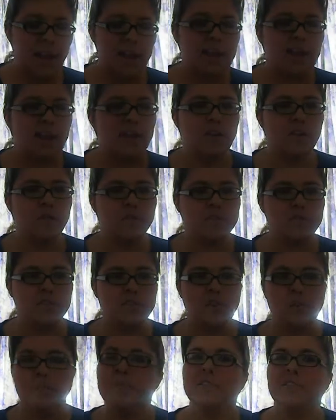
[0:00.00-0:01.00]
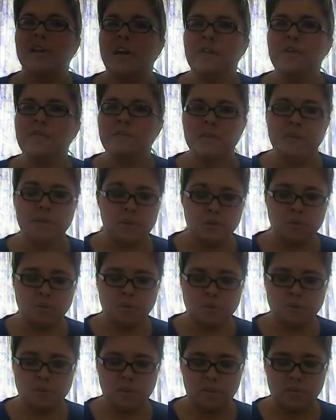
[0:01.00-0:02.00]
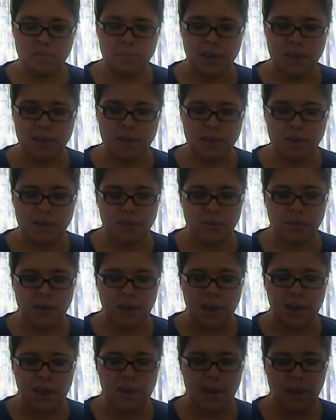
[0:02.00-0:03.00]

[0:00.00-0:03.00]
And I love Snob. It's that lovely, cool sort of pinky colour,